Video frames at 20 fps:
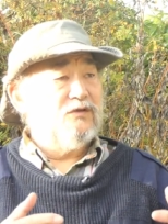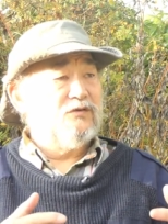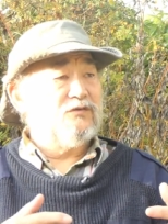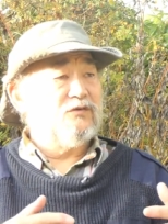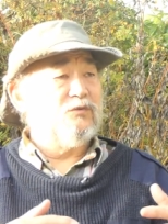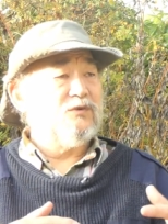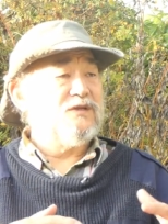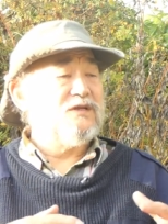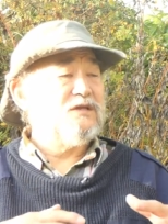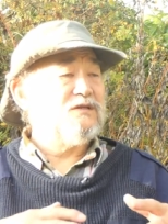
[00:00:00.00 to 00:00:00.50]

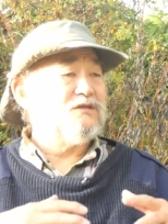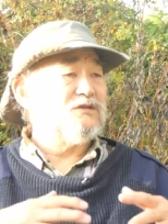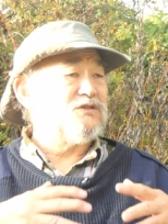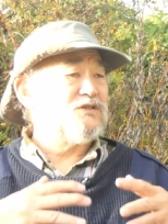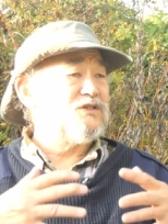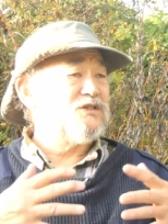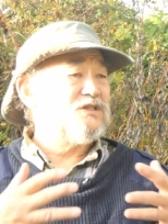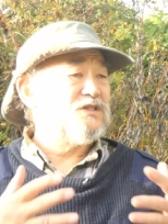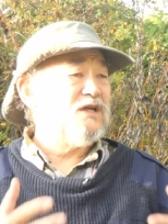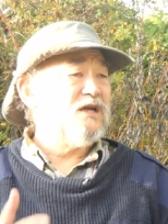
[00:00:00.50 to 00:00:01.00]
So we need to
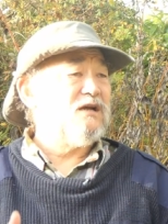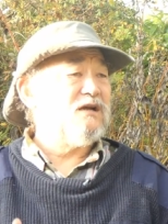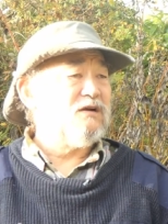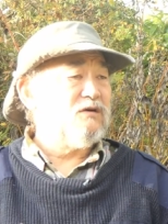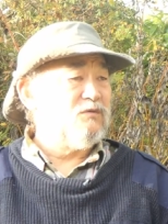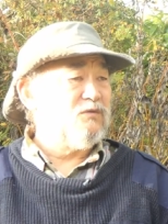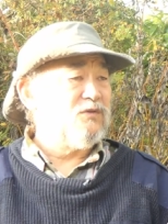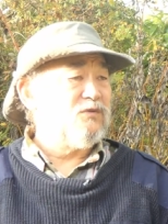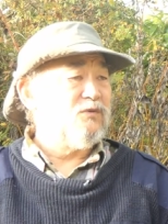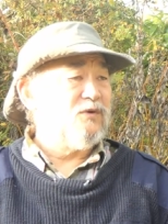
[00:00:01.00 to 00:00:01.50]

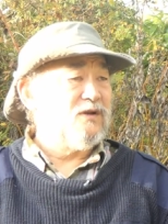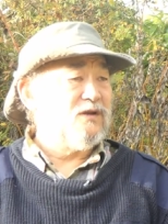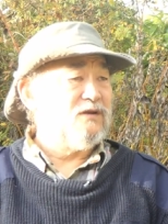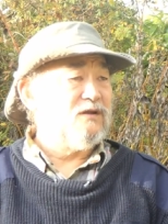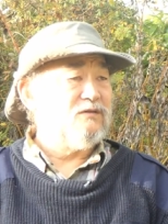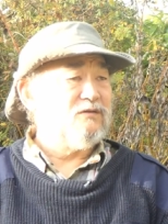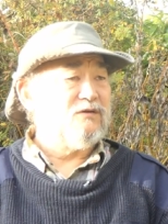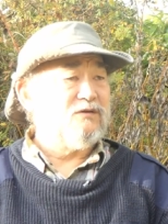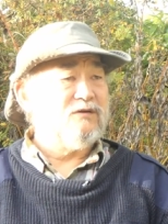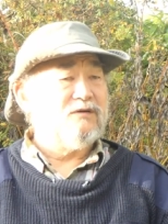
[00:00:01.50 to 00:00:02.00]
share with one
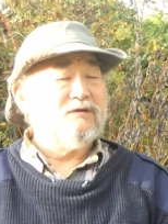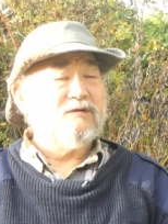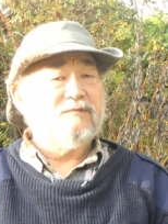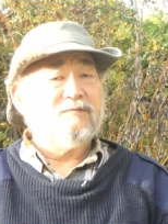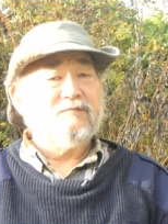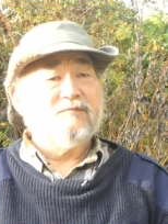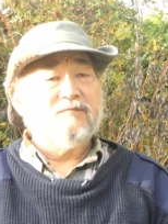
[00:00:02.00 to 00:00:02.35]
another.